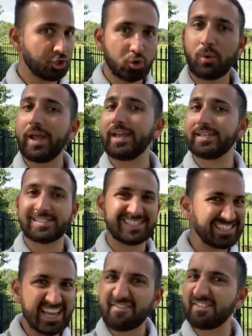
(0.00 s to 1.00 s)
weeks, in
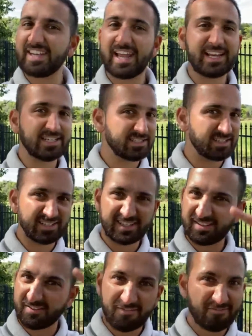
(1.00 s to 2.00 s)
7 days, in
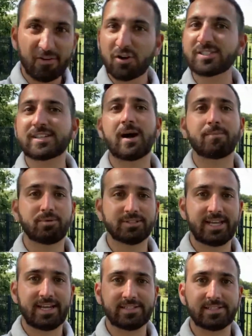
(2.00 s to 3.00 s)
the first couple
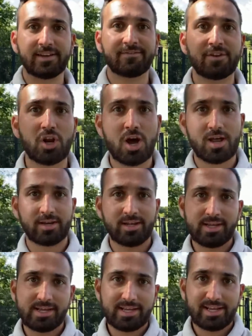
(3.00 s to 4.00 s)
days. And if not,
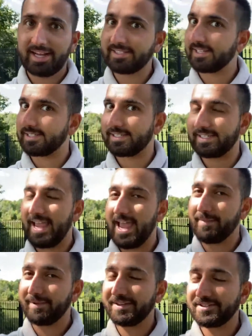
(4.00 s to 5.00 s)
it's a
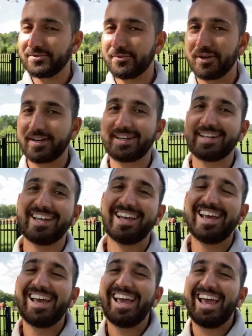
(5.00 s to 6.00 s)
scam. It doesn't work.
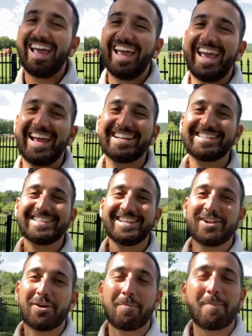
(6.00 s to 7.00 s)
And,
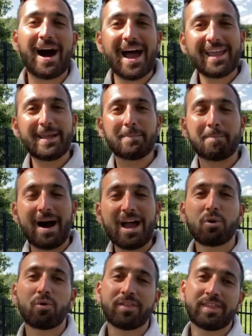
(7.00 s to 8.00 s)
my
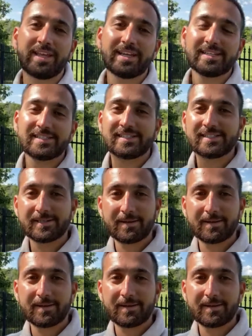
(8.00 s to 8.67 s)
whole thing is